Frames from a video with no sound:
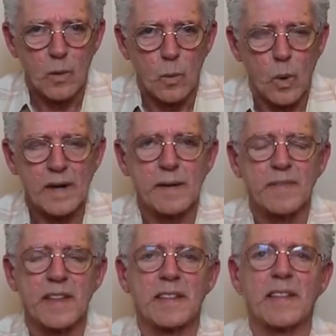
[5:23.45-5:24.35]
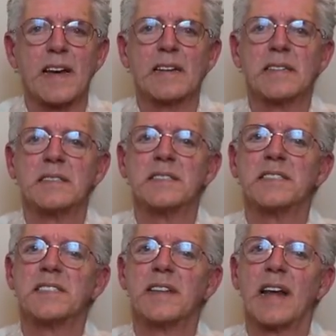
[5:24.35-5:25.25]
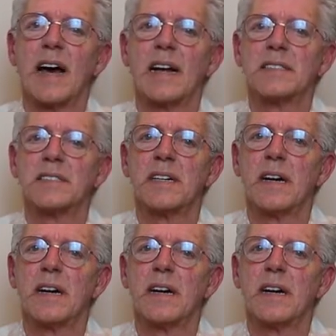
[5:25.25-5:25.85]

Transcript: One of the things that